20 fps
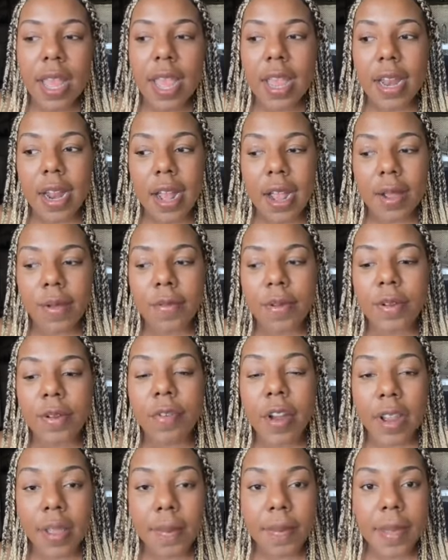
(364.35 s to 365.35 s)
and I would
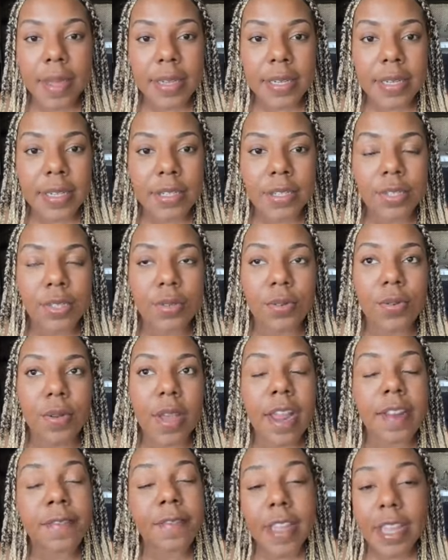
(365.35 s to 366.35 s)
recommend it to
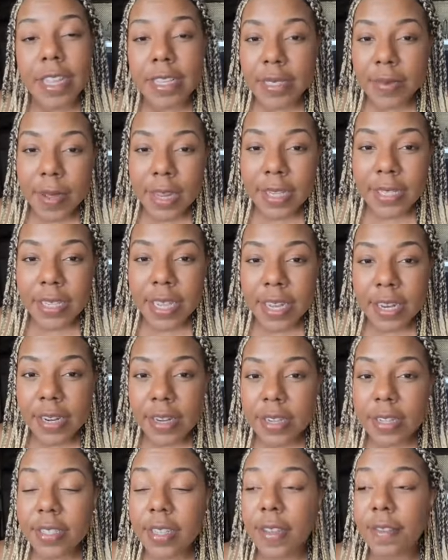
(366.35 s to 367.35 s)
advanced
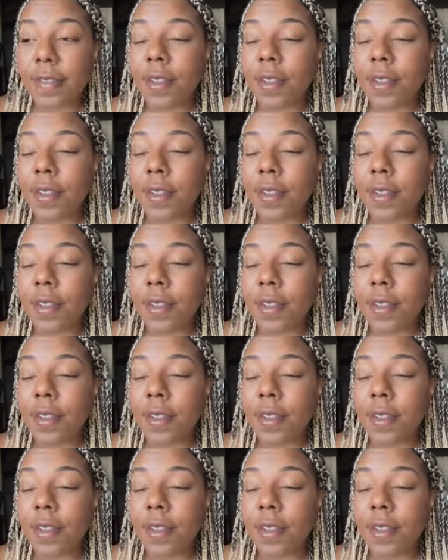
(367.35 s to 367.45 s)
meditators.